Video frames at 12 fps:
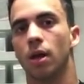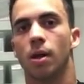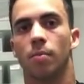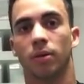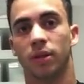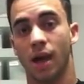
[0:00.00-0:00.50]

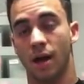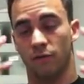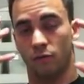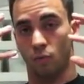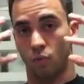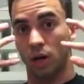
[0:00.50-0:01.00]
but they have
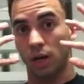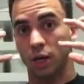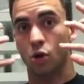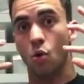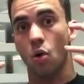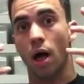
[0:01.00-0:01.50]
really
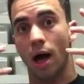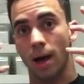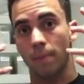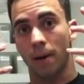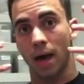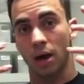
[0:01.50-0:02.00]
cool eye
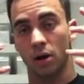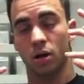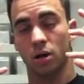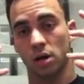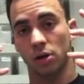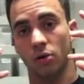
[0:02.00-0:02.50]
pattern
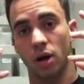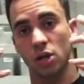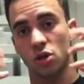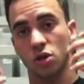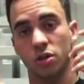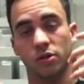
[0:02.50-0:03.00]

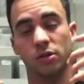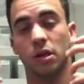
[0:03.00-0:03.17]
colorations.